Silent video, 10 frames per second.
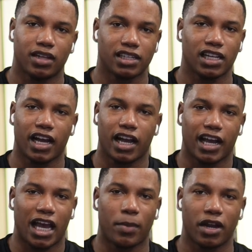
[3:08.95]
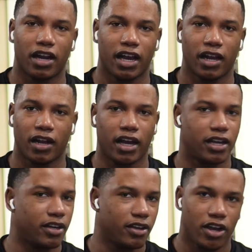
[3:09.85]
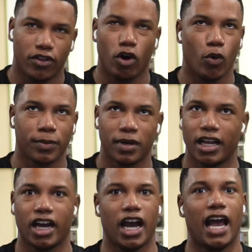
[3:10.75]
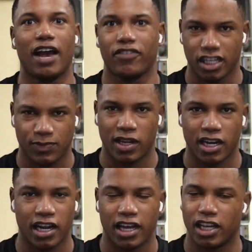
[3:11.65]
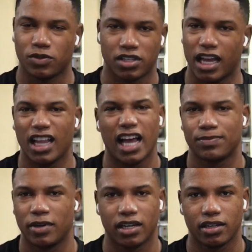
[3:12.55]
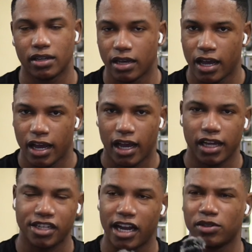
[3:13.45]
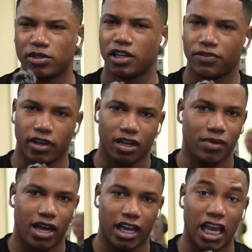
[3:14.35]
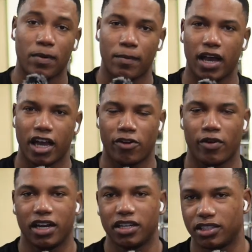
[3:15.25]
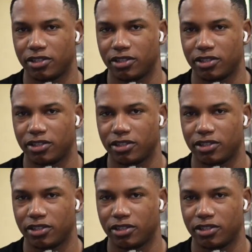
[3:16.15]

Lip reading: Like, it's not like I came in today, like, the whole week being like, I have to SBD today. This was, like, last minute. And shout out Sid for keeping my head right.